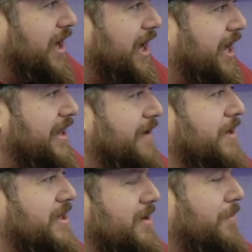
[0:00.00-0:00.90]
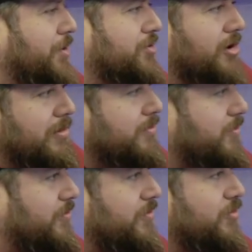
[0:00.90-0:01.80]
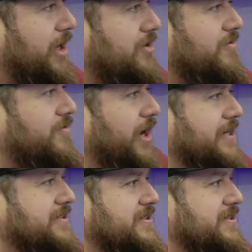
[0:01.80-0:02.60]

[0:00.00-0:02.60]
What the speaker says: and that made them both grow up way too fast.